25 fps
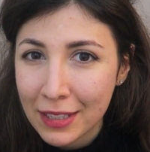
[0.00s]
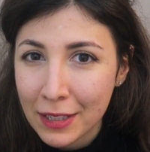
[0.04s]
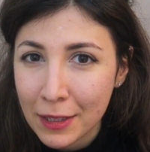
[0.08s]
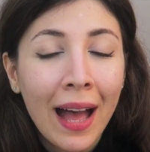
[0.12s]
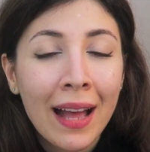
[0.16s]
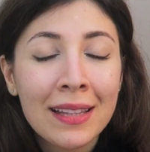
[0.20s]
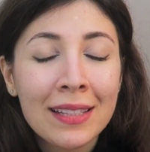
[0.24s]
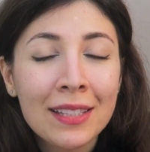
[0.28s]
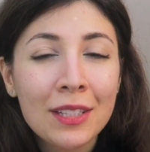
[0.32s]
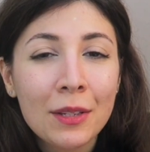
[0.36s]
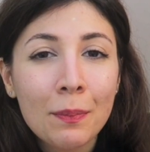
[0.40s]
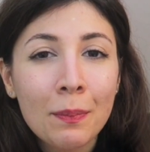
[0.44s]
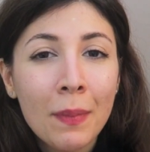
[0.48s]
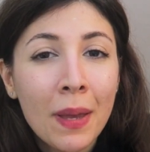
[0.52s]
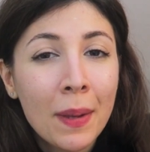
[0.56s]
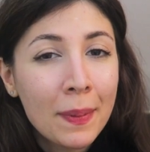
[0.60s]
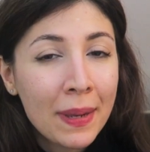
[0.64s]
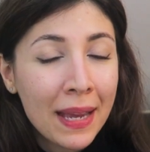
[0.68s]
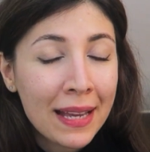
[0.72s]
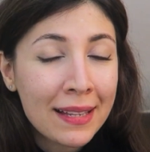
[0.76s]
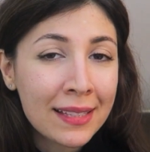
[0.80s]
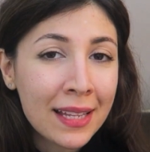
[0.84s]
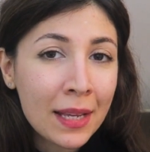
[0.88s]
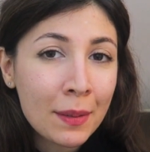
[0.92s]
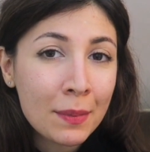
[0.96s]
And
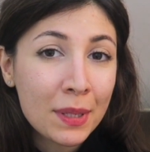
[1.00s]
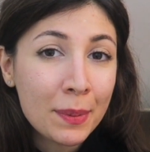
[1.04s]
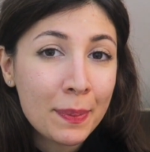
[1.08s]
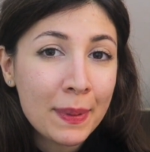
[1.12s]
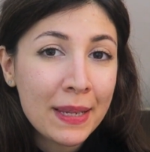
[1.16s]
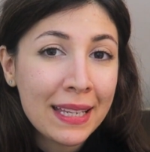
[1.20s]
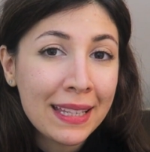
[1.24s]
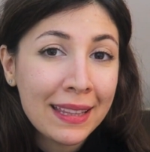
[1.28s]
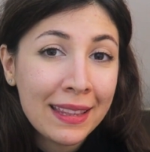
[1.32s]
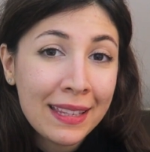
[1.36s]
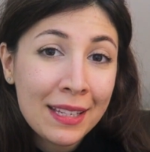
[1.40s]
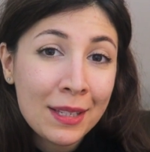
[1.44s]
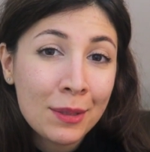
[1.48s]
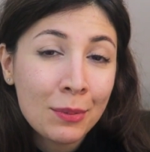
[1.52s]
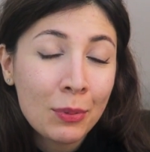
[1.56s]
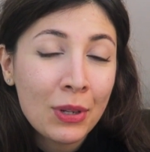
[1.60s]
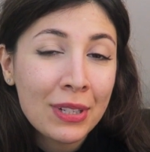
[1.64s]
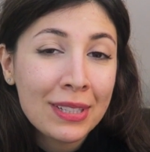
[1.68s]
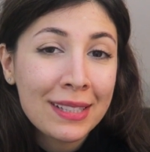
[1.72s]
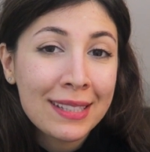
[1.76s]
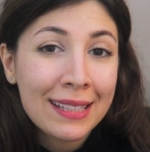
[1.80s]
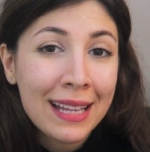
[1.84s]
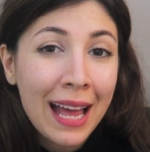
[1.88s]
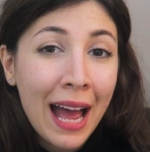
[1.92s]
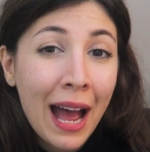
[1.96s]
maybe as I'm speaking these
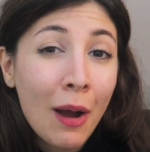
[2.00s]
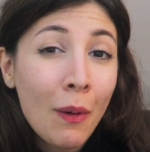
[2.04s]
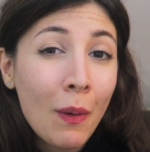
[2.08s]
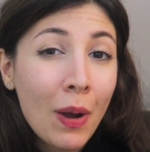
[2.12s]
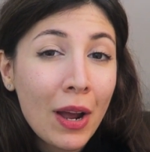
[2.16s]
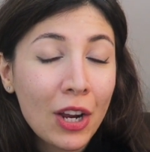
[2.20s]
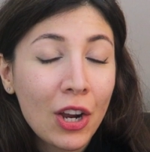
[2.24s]
words now,